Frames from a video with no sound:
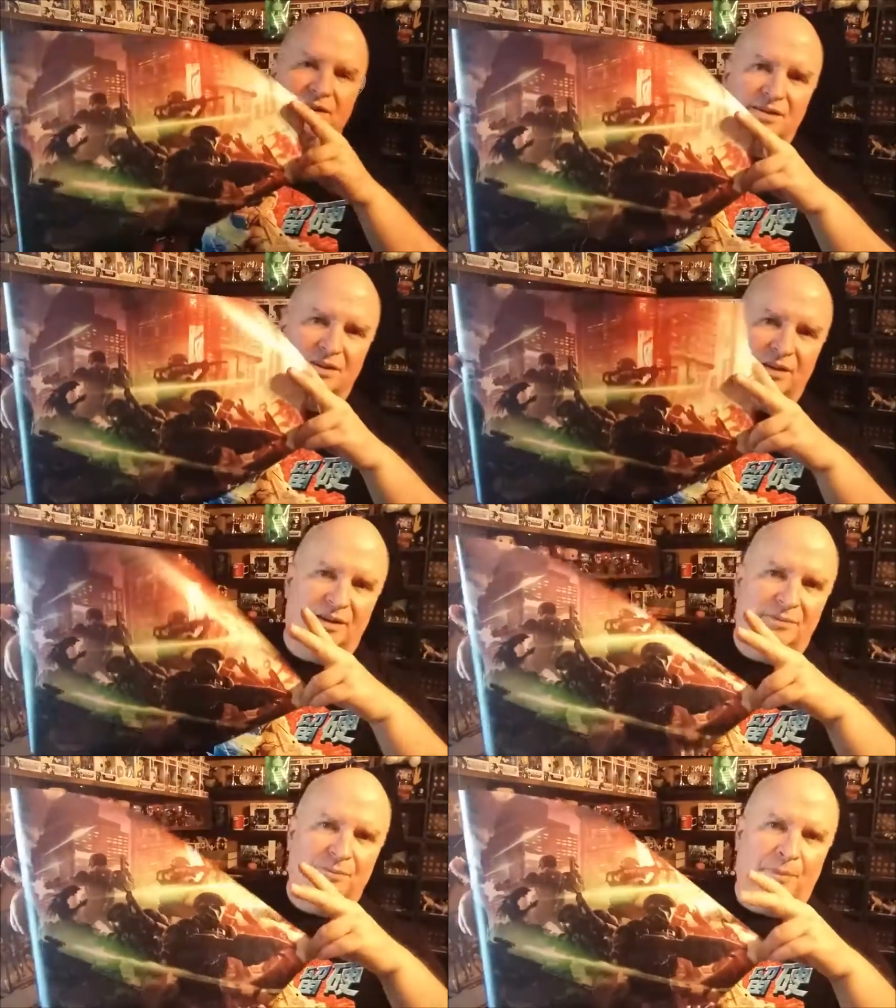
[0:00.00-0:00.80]
this in
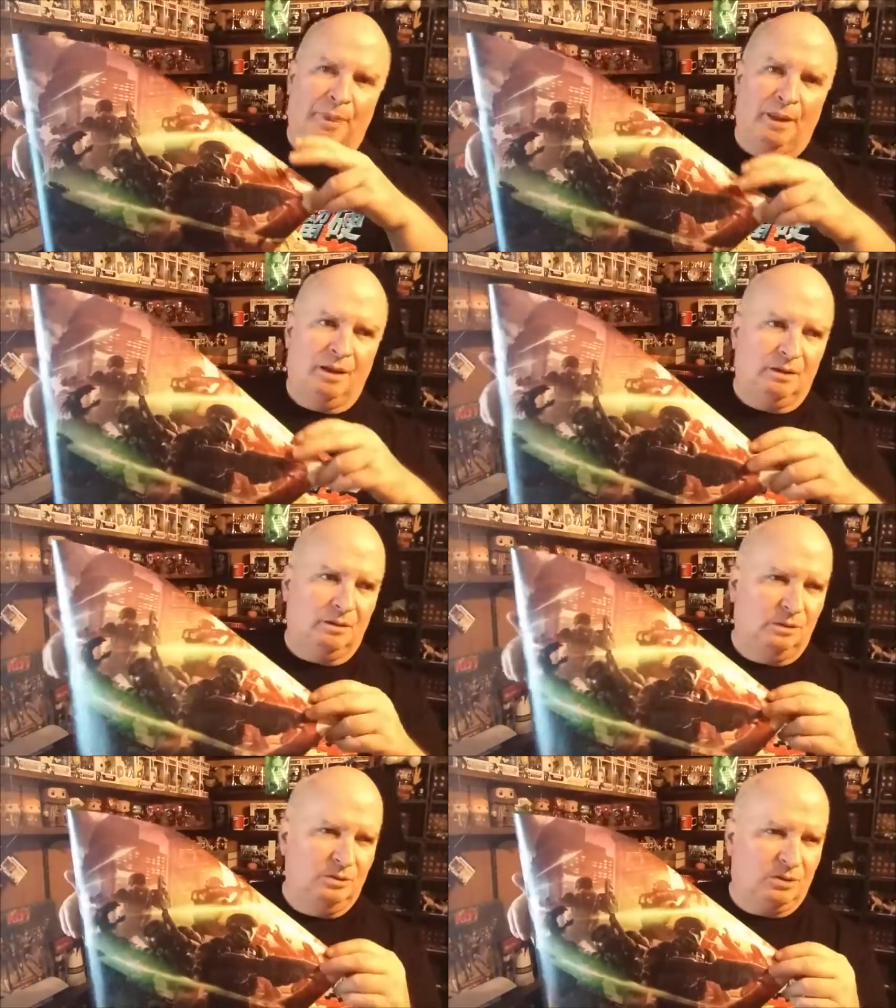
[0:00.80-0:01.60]
the
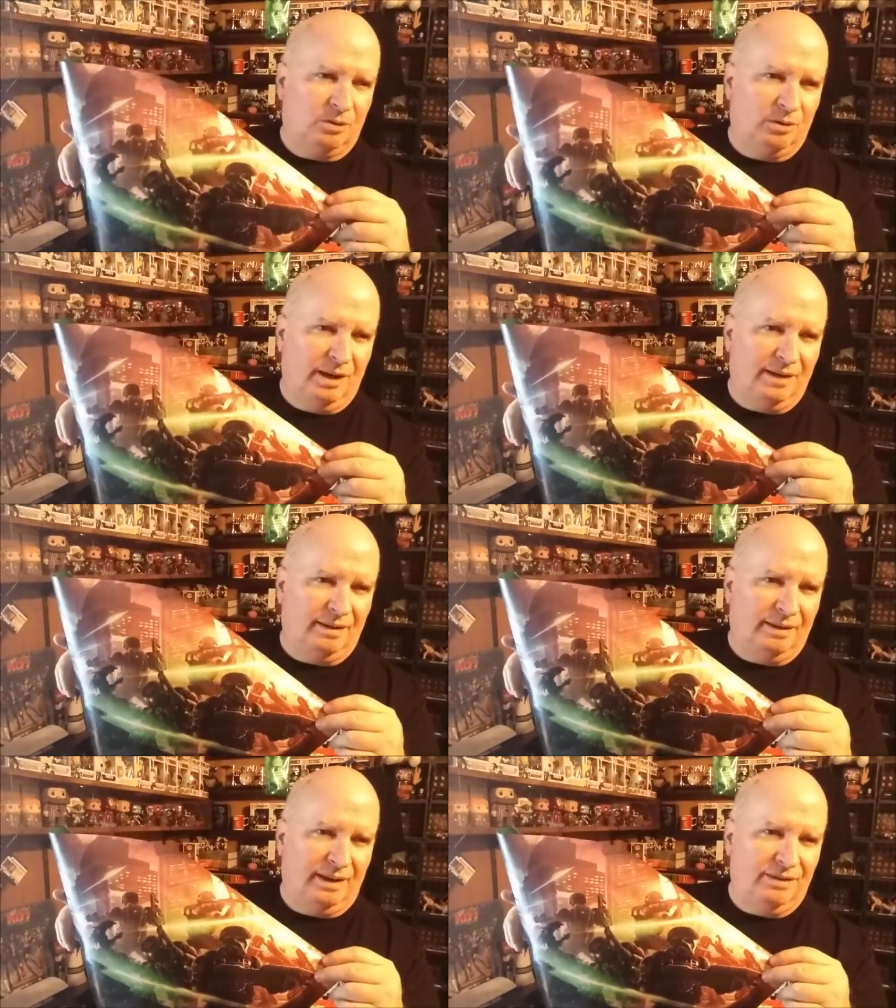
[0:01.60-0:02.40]
Loot Crate,
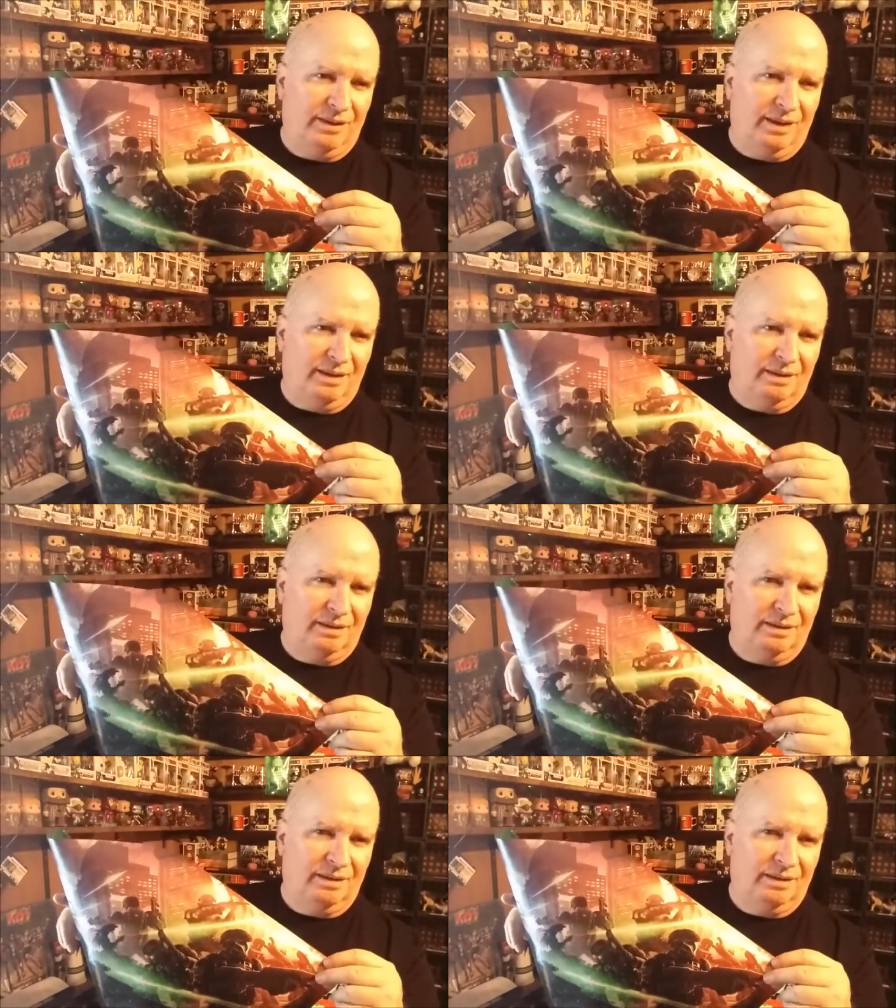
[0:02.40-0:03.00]
I think.